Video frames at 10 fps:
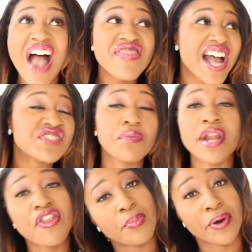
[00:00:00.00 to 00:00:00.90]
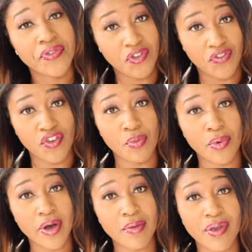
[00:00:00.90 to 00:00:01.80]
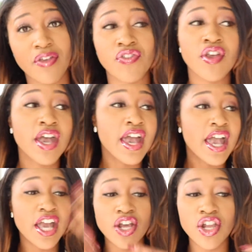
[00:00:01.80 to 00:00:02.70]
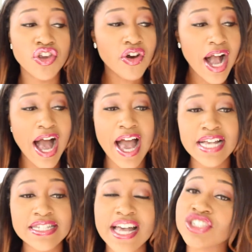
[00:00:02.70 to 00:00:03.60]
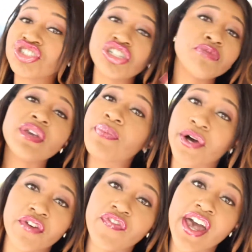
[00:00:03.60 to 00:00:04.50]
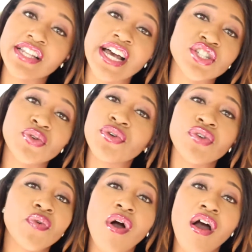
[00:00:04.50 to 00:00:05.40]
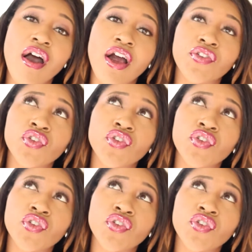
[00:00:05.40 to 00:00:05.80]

And that's from another person's viewpoint, because in your eyes, that should be perfect. That's who you are.